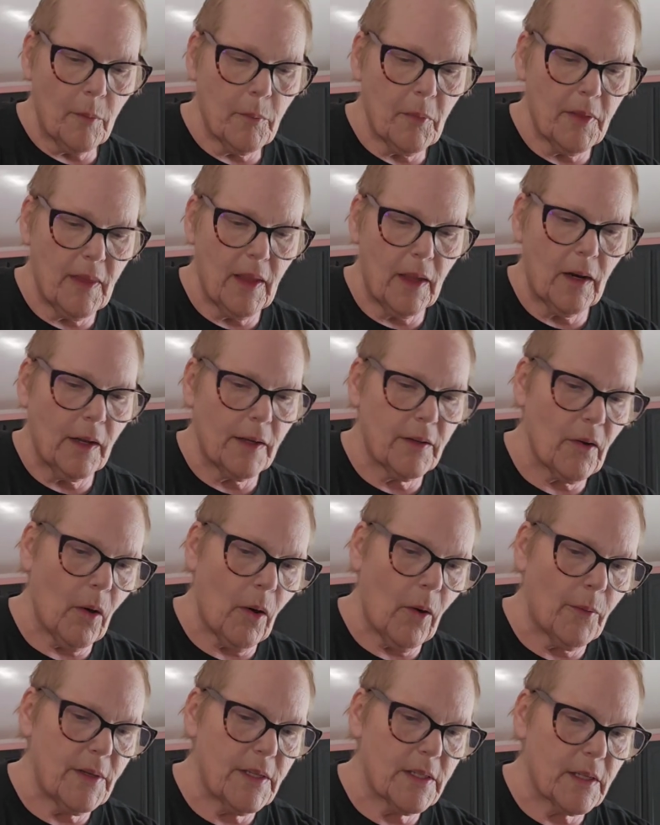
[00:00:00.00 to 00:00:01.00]
But then I
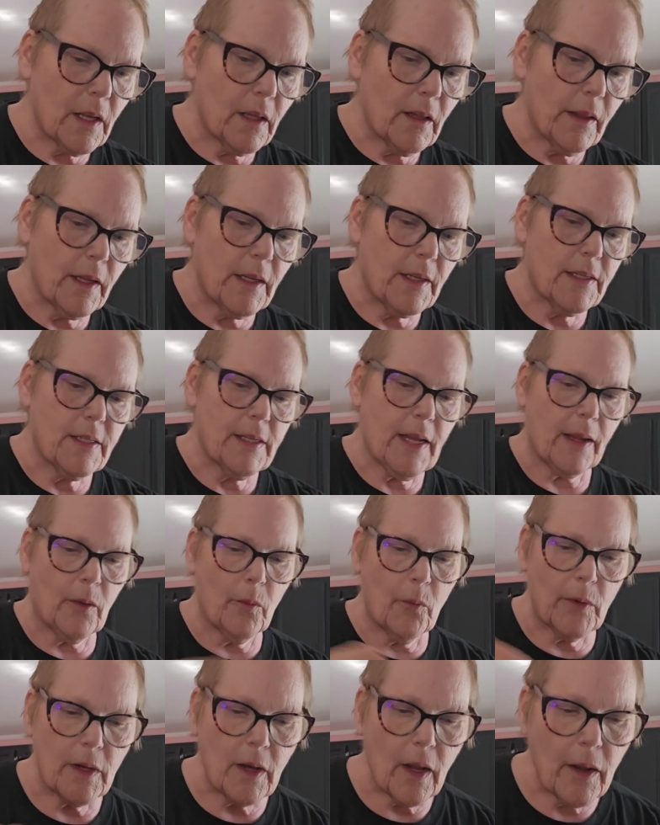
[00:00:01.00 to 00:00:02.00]
always get like a
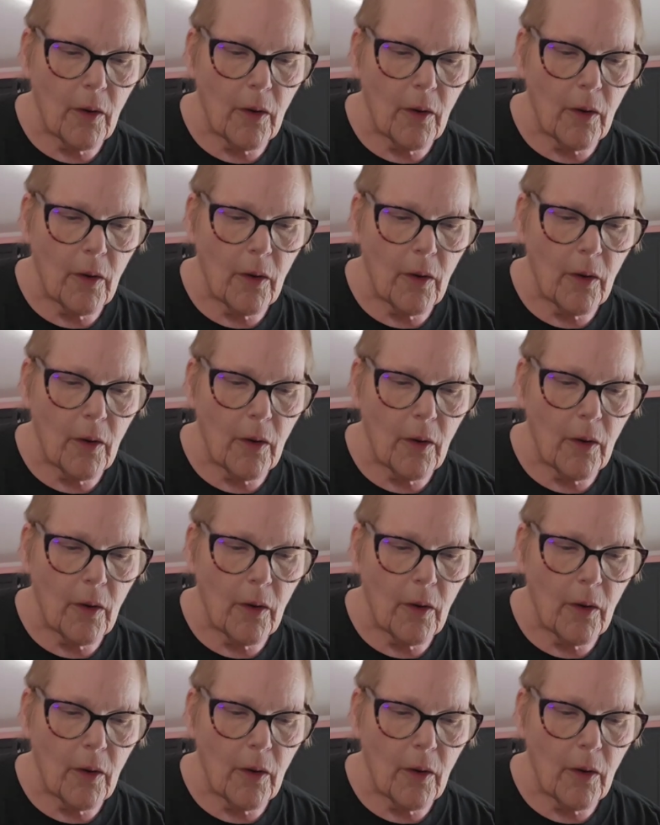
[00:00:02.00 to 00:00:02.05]
second wind.